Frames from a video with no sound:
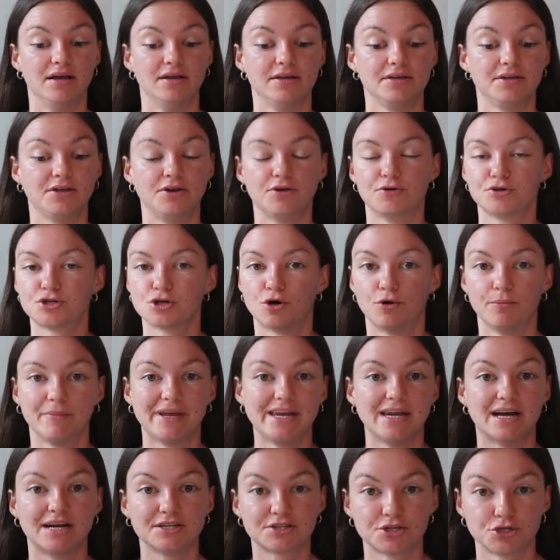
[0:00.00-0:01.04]
you know, told me
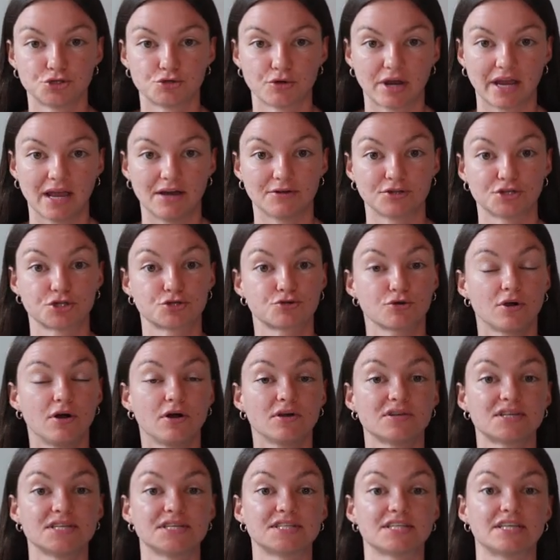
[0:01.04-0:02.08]
not to drink out of
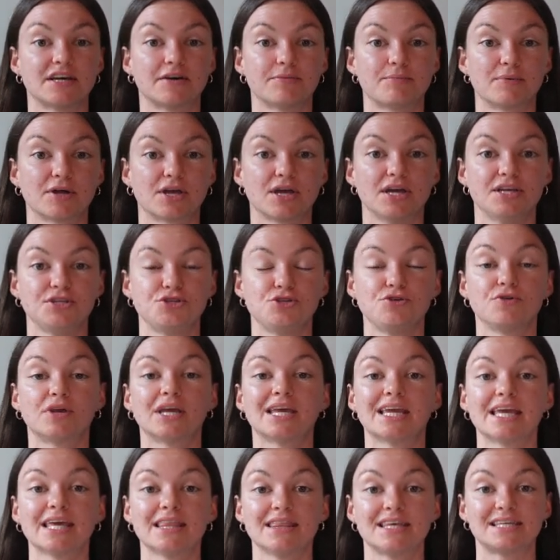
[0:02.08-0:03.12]
straws and stuff because you
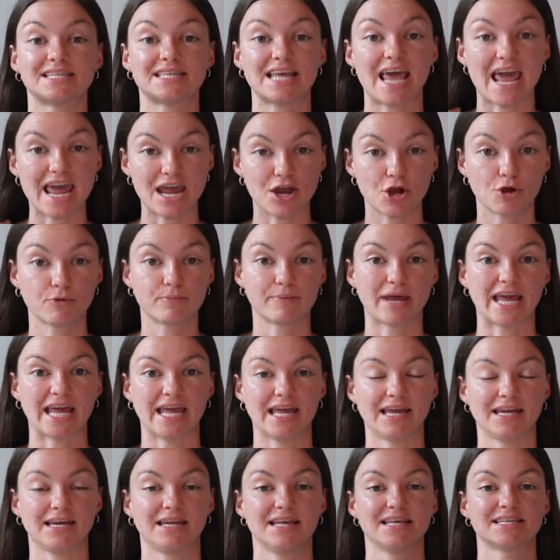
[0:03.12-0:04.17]
can get this air
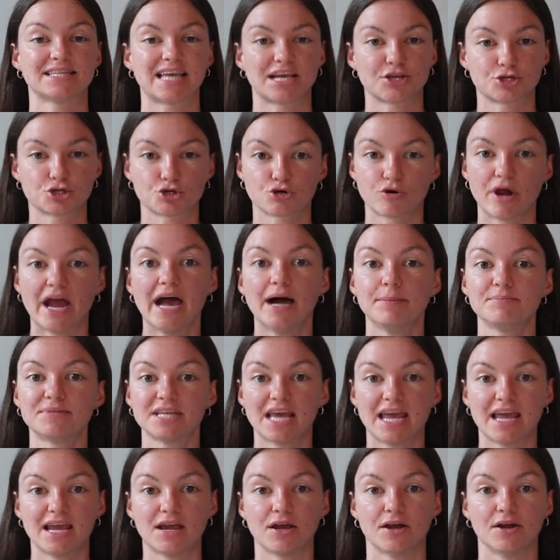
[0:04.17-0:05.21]
pain. It's like trapped
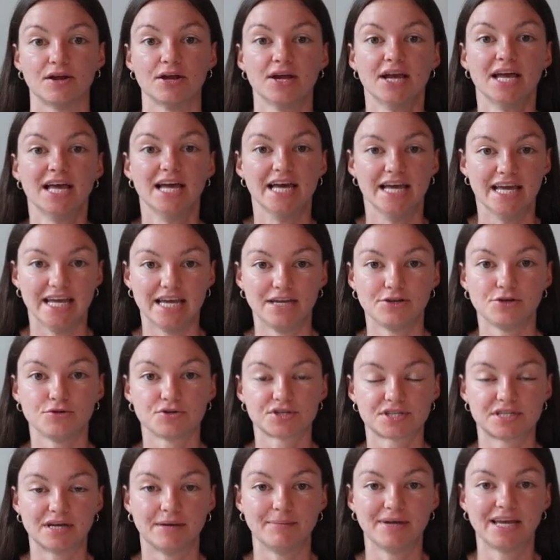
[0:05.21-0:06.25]
air in your
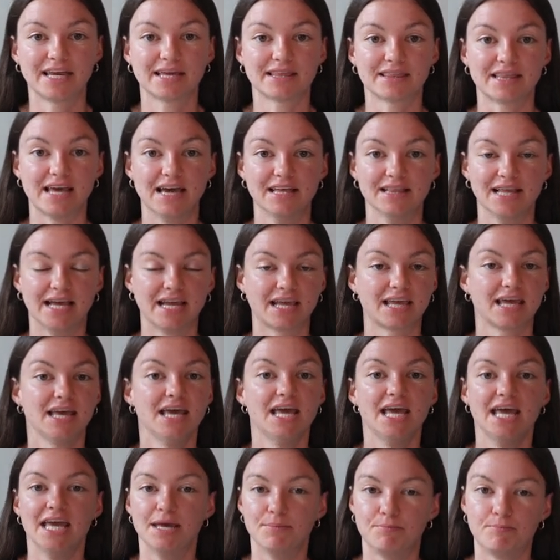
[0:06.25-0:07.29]
stomach that like
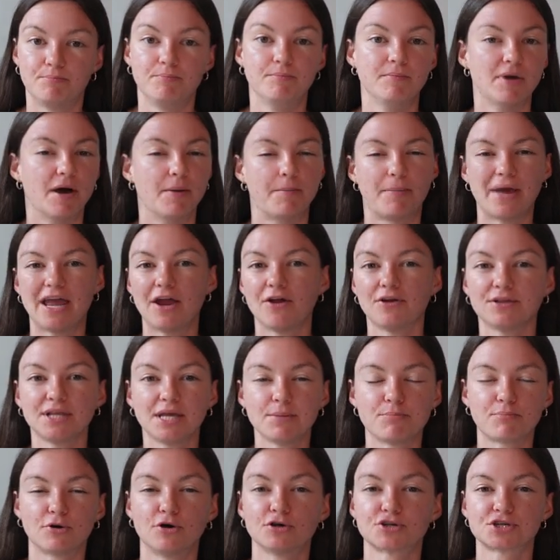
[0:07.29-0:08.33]
it
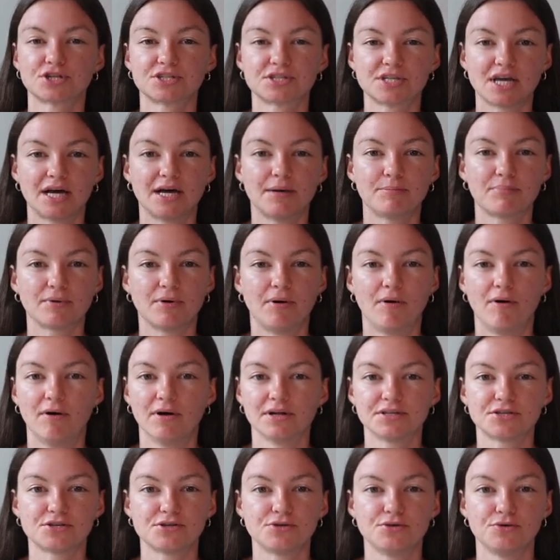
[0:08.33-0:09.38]
apparently pushes up
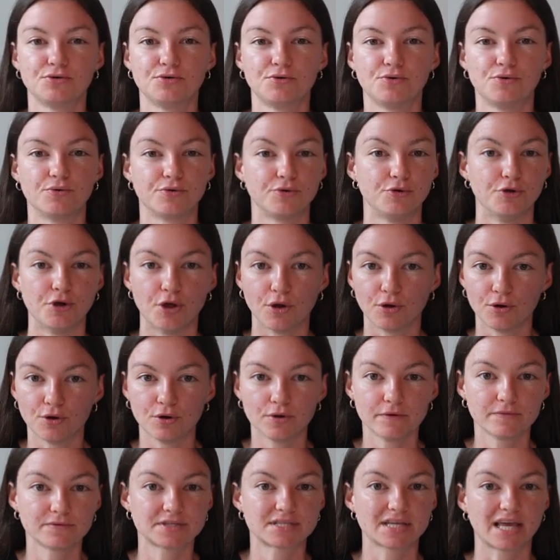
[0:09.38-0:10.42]
onto
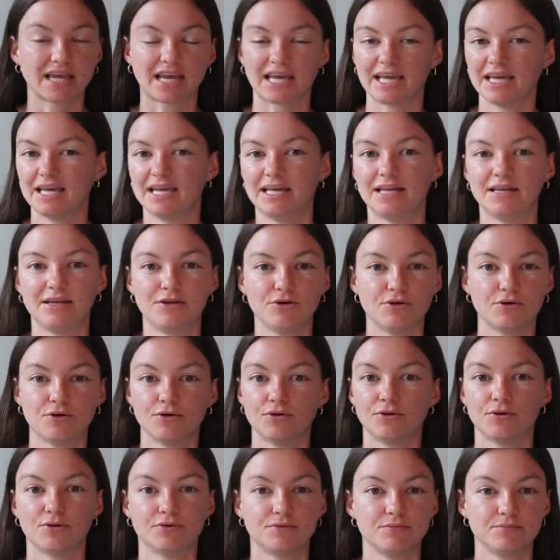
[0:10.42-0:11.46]
nerves like in
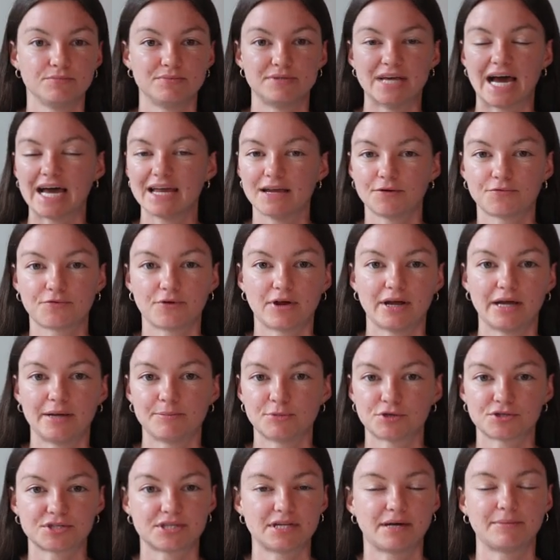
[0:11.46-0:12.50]
your diaphragm
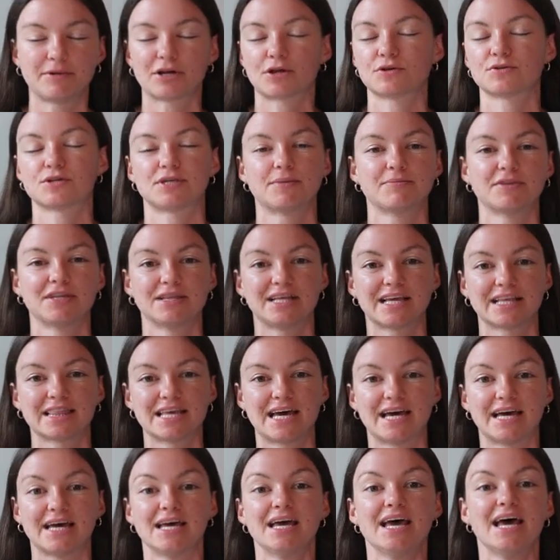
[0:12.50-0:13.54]
or stomach or something like
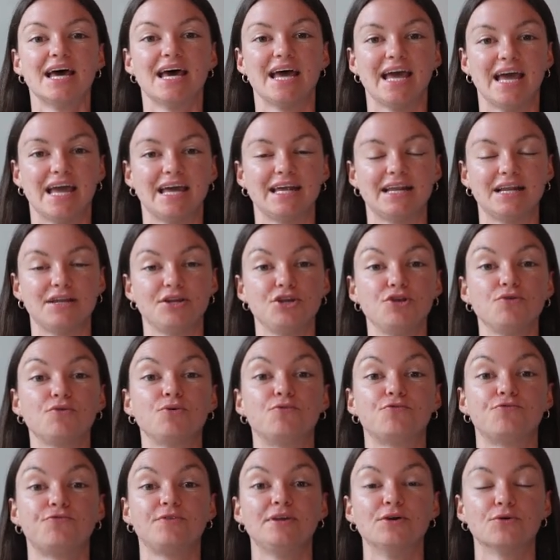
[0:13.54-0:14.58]
that, and you
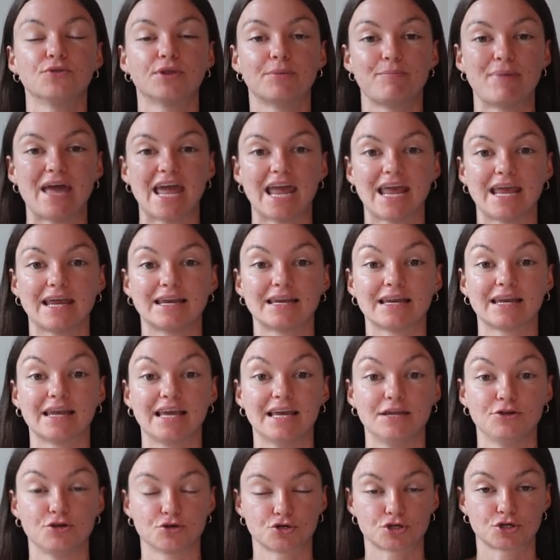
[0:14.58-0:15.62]
feel the pain
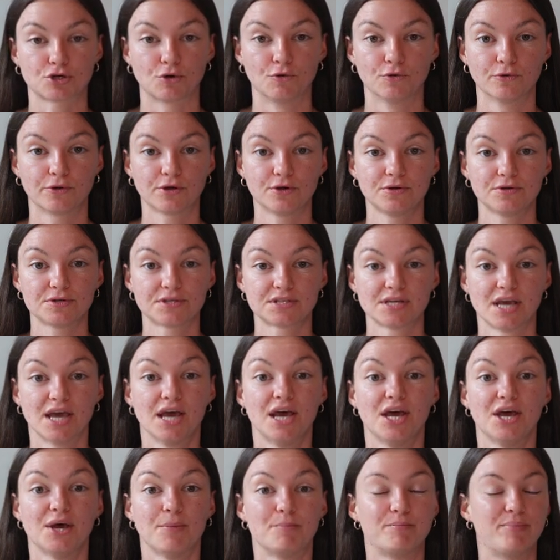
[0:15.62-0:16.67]
in your shoulders.
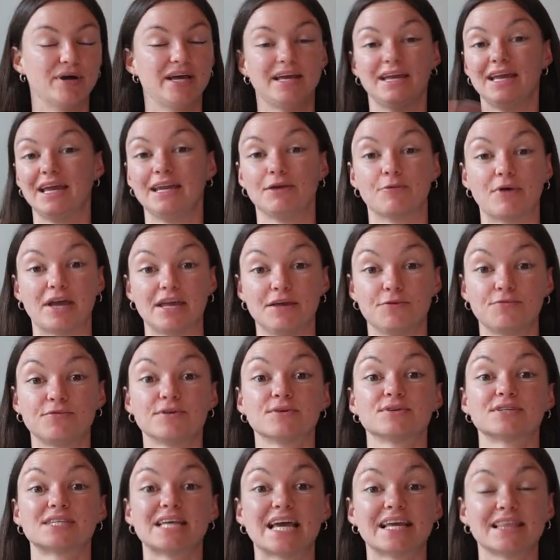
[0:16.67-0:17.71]
But anyway, it
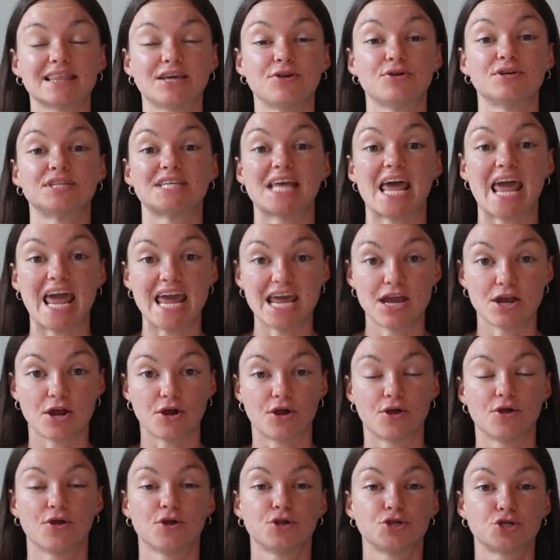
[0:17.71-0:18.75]
feels like there is
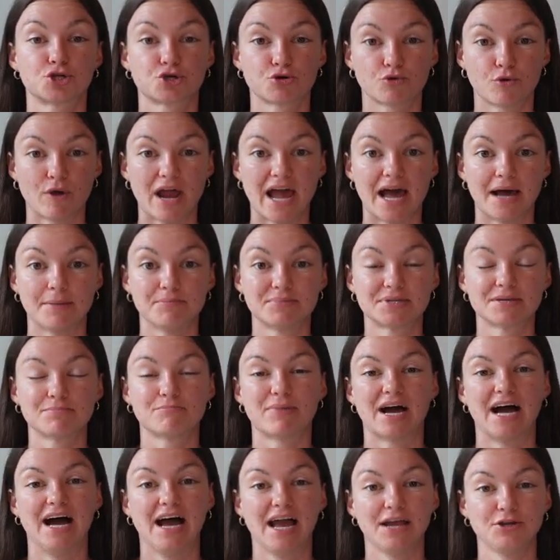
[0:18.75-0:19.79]
air trapped
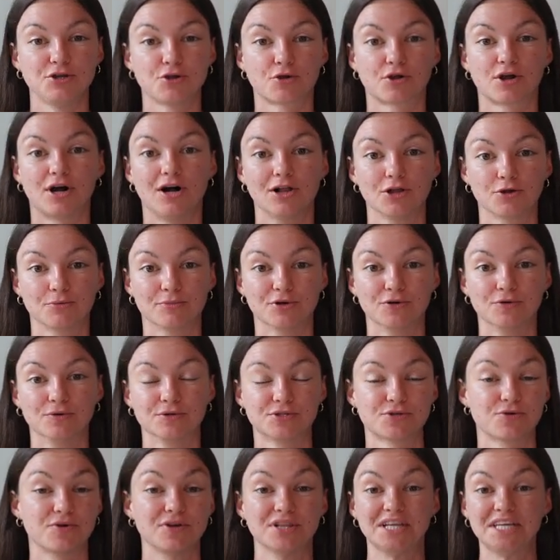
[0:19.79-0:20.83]
behind your
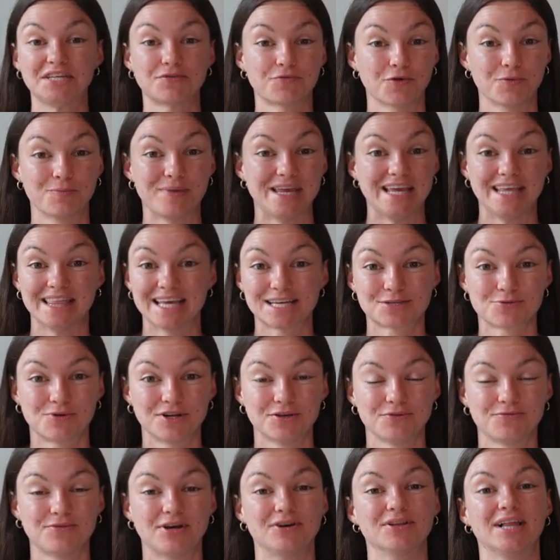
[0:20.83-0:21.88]
collarbones, or at least for me, that's what
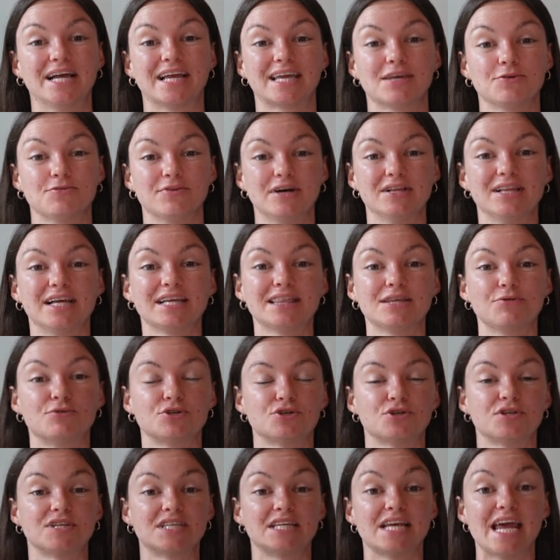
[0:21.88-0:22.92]
it felt like. It felt like there
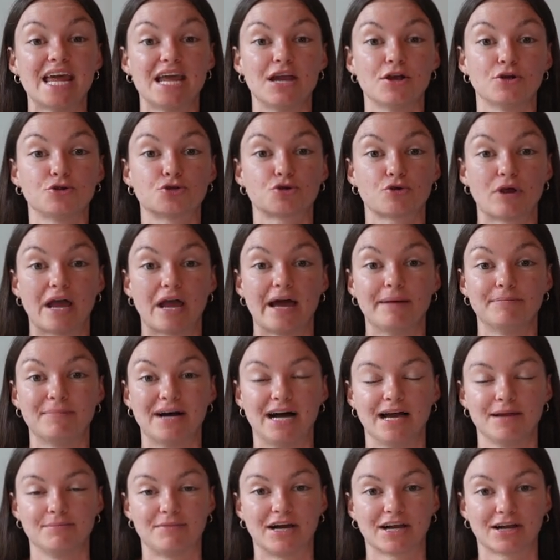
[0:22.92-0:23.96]
was just air trapped
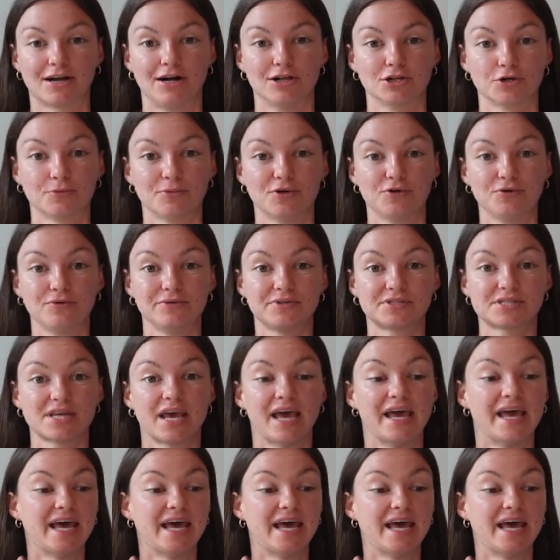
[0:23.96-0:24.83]
behind my collarbones.